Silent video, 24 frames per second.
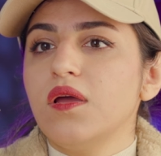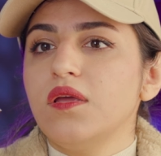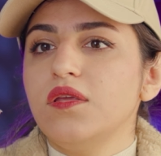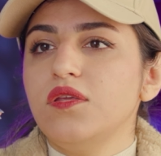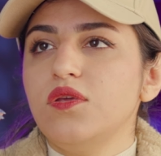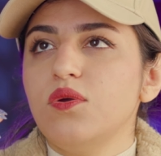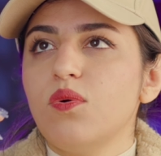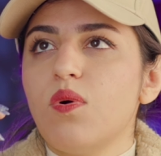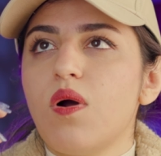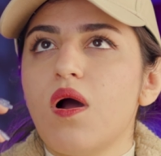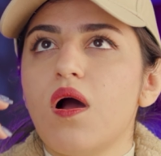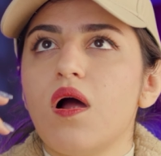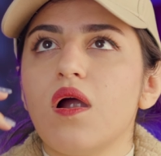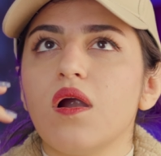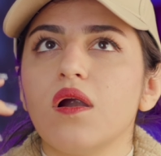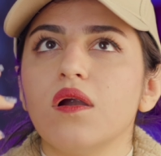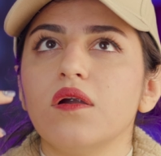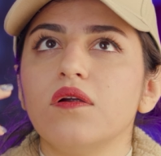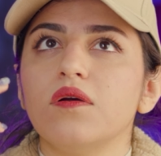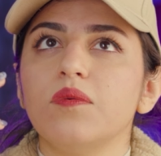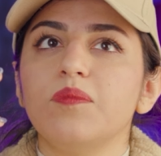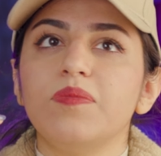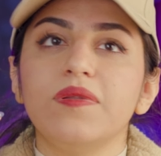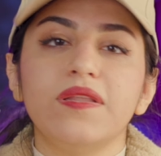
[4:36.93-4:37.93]
you
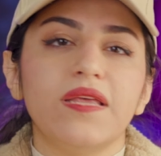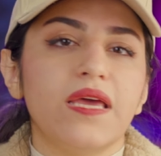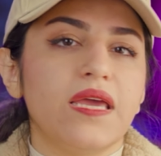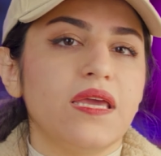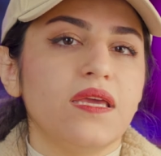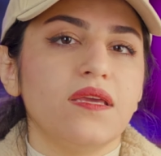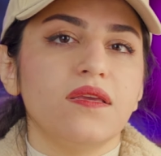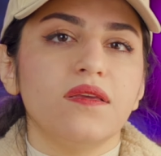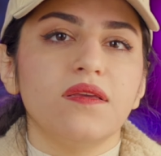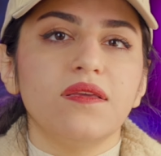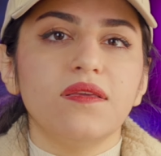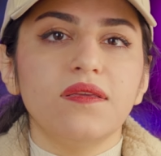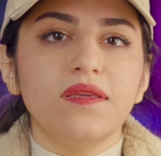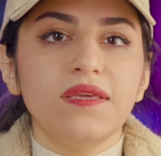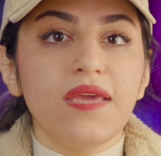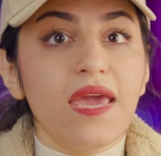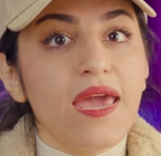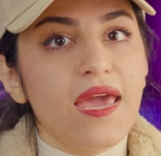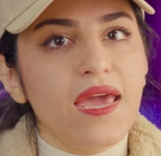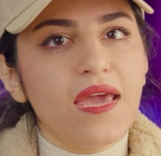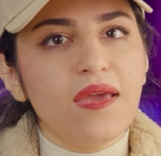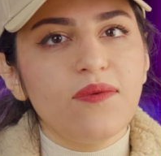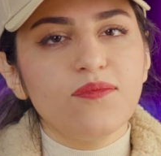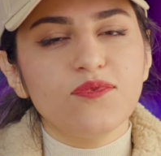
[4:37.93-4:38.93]
are playing
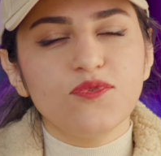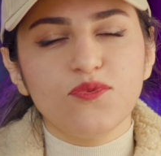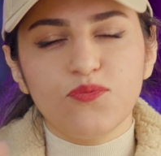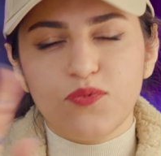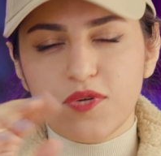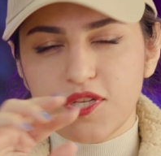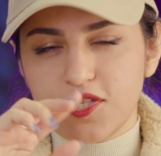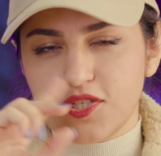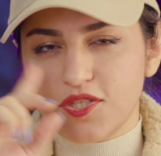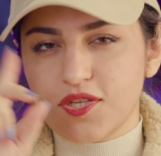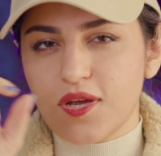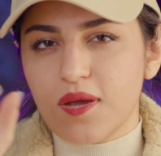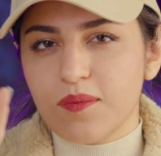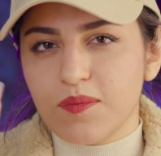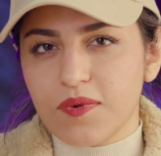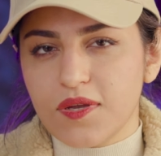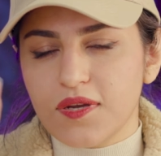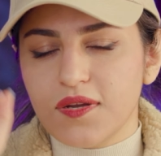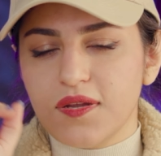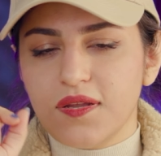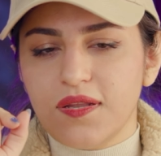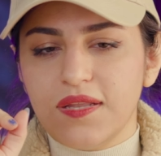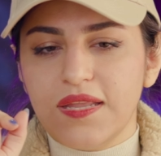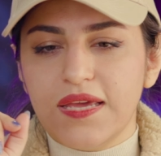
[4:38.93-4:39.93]
games, which I'm
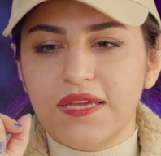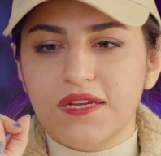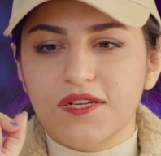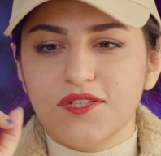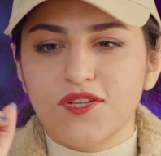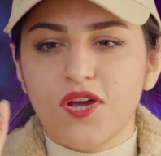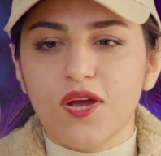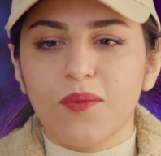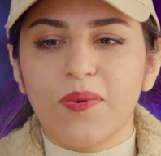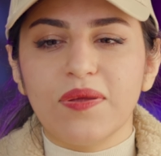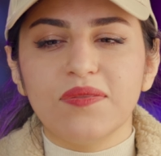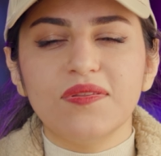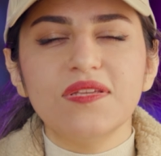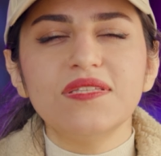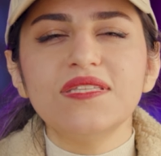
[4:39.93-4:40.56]
gonna later talk about.